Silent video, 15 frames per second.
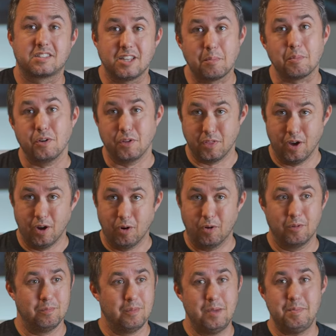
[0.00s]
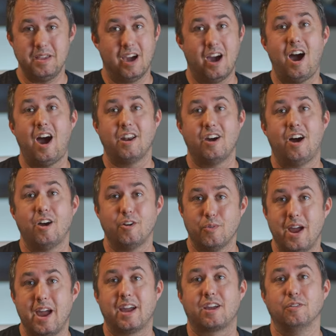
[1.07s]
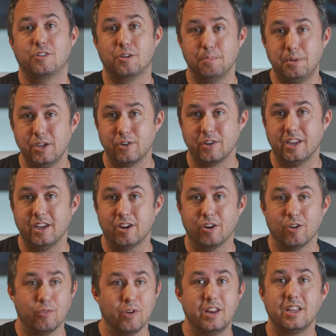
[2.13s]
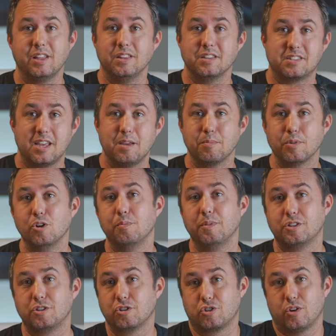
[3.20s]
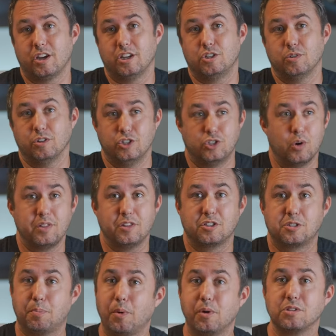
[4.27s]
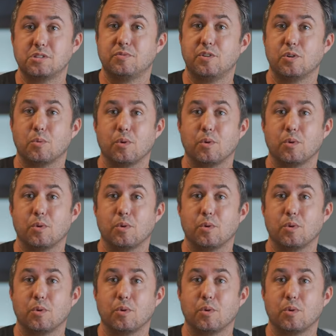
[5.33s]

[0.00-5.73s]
summer though, maybe a hot rack of computer gear running in the same room that you're trying to enjoy the spoils of your